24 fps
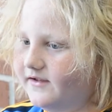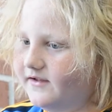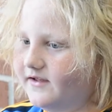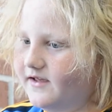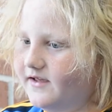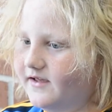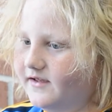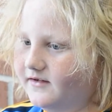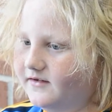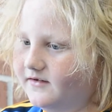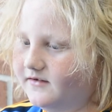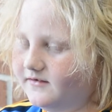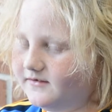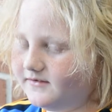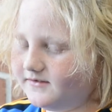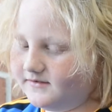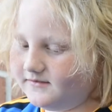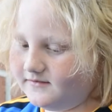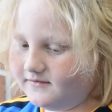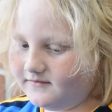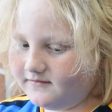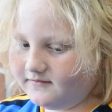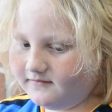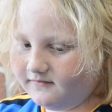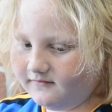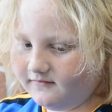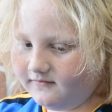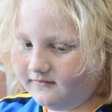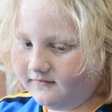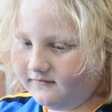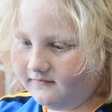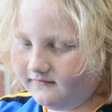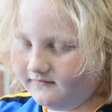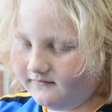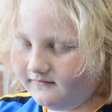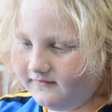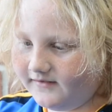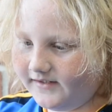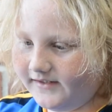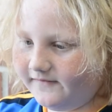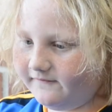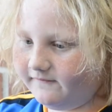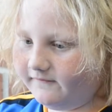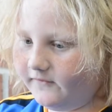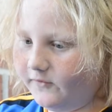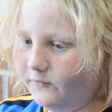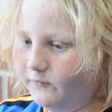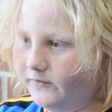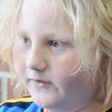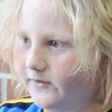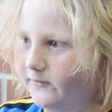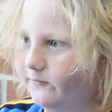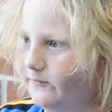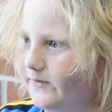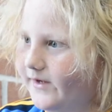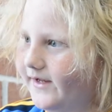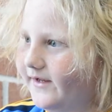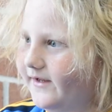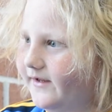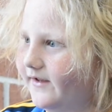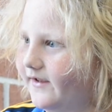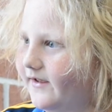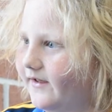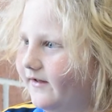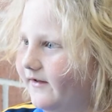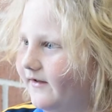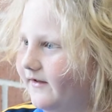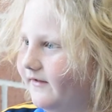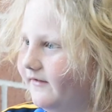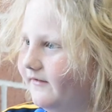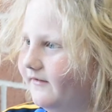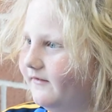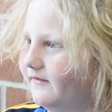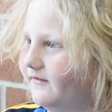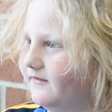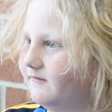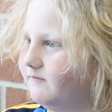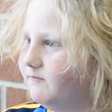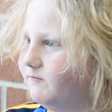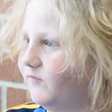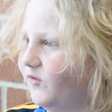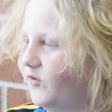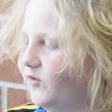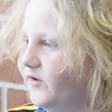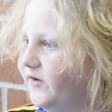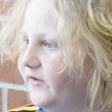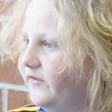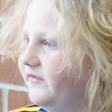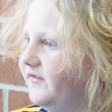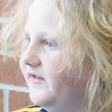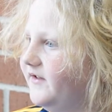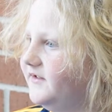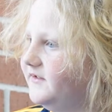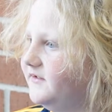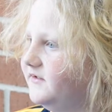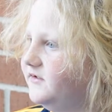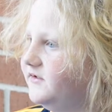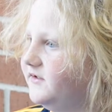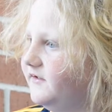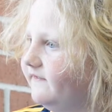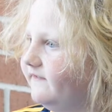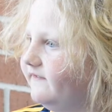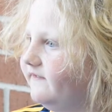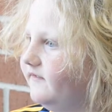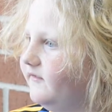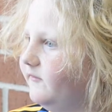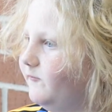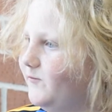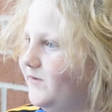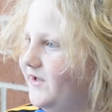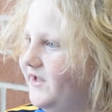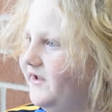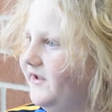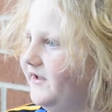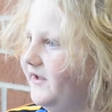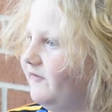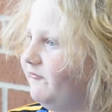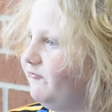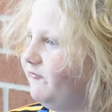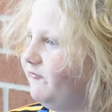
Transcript: and likes you in a way more than just being a